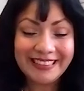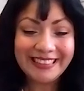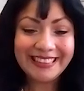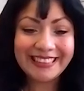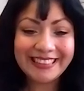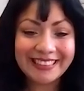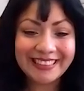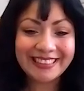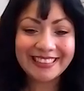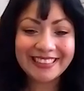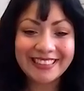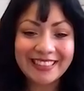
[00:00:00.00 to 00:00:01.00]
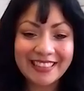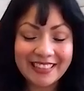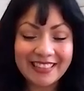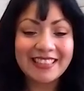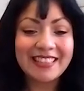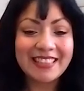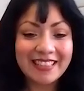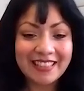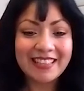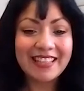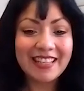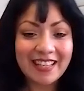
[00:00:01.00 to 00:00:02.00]

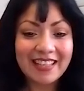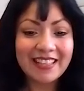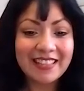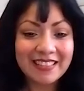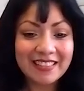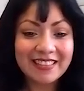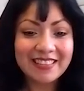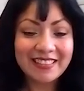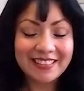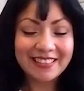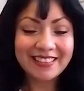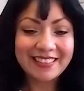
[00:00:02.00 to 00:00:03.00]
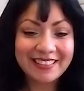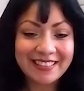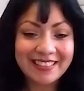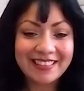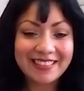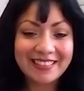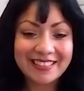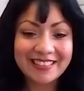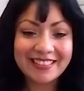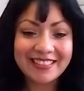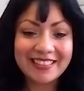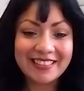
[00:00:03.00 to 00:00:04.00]

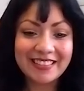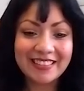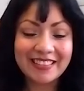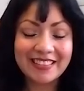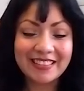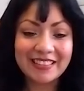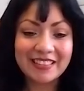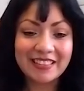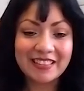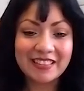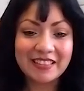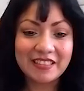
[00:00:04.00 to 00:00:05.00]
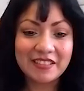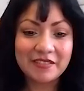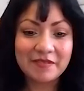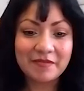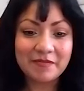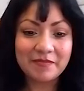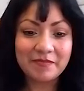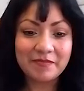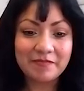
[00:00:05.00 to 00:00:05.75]
[no speech]